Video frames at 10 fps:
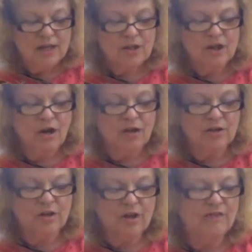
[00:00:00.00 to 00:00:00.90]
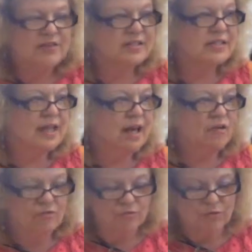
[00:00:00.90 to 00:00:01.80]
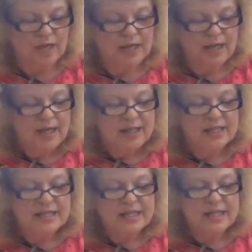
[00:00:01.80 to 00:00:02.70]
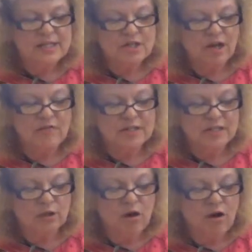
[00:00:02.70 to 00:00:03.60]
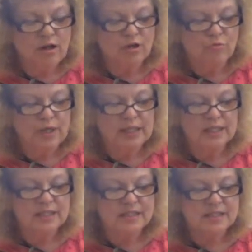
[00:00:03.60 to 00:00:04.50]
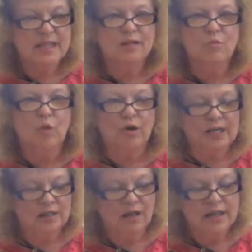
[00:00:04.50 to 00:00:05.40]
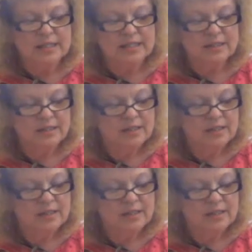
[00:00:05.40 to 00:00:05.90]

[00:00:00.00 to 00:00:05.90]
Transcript: the color of his cavalry, the tint of his long ringlets in morning light.